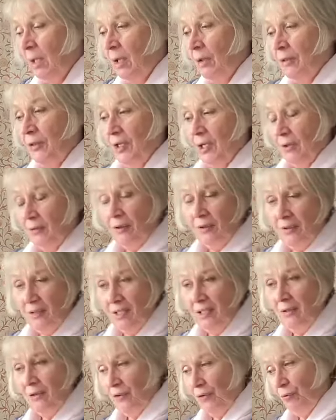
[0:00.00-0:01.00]
The other
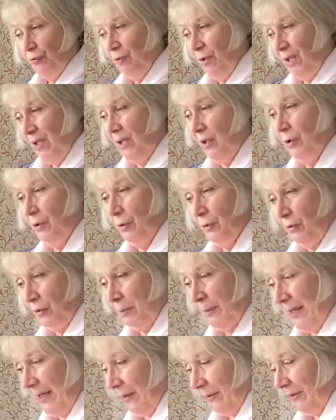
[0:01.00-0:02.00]
thing that's really good
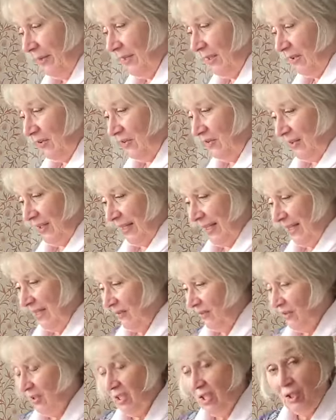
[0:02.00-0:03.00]
about this
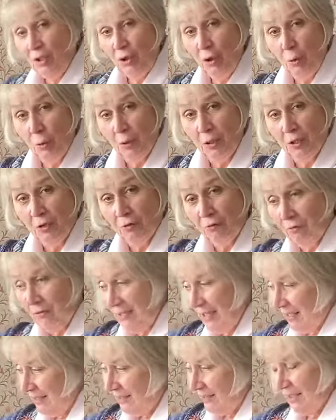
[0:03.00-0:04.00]
is that you are
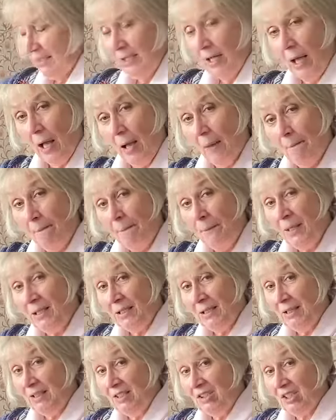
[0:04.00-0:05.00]
creating a
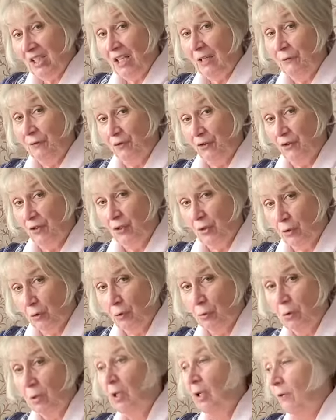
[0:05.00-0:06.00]
mini safe
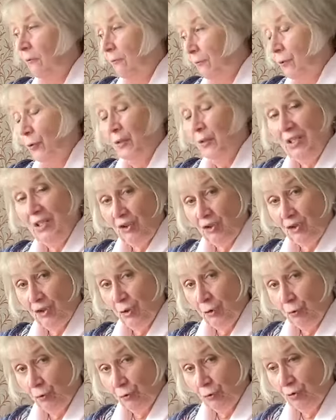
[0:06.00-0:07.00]
circle for these
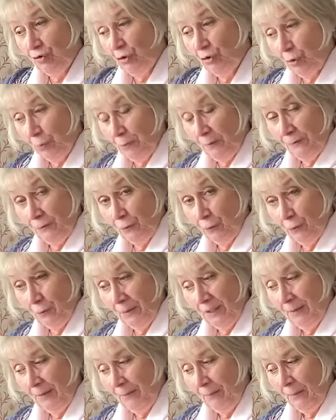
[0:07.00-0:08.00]
children to perform in.